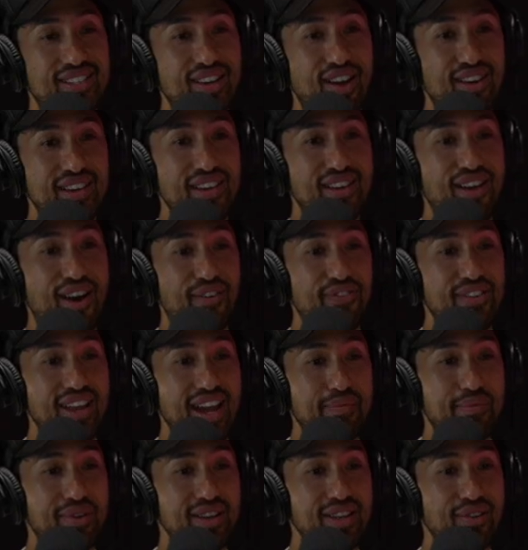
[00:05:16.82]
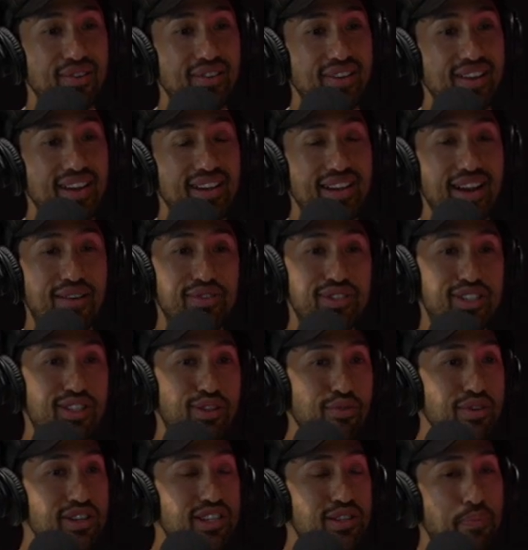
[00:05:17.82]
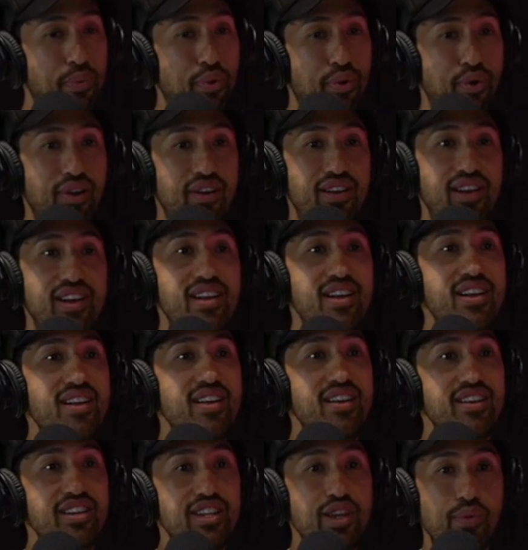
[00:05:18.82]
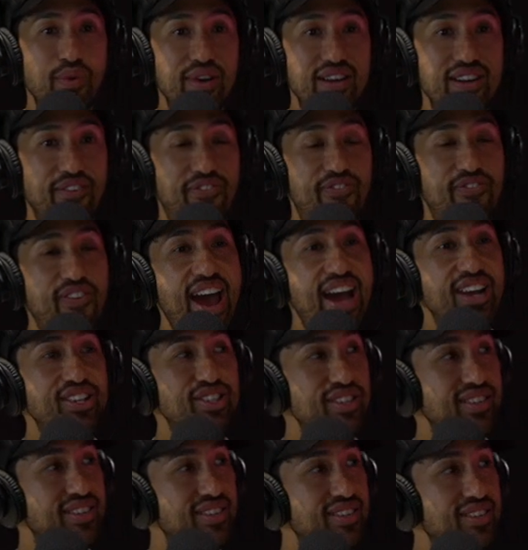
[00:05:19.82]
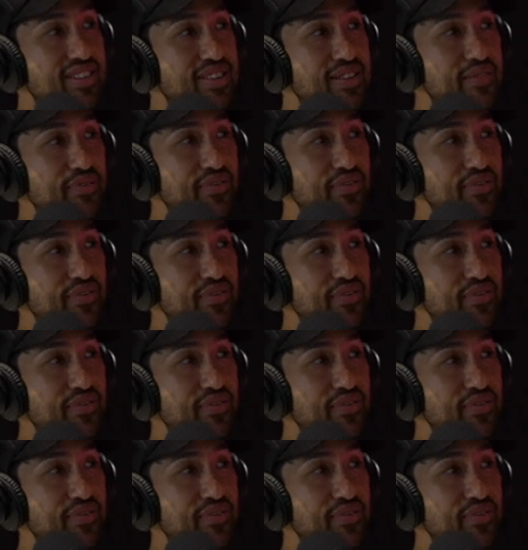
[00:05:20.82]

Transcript: talking off camera, you're like, I was three sport. You were into fashion.